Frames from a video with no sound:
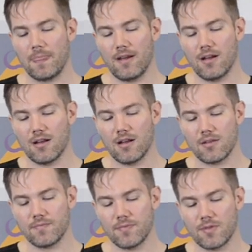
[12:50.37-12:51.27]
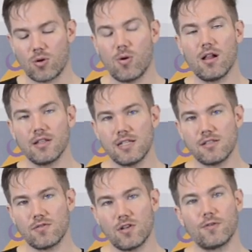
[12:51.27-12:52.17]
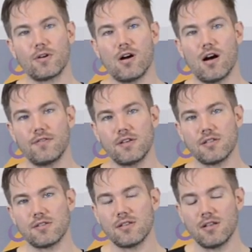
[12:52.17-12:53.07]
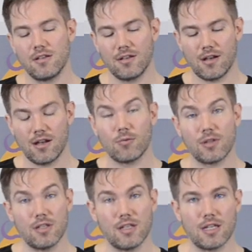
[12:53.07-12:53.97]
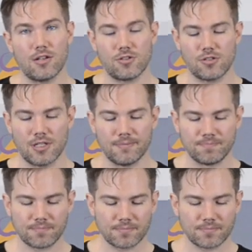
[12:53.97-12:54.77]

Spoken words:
the qualities of different coffees within the industry.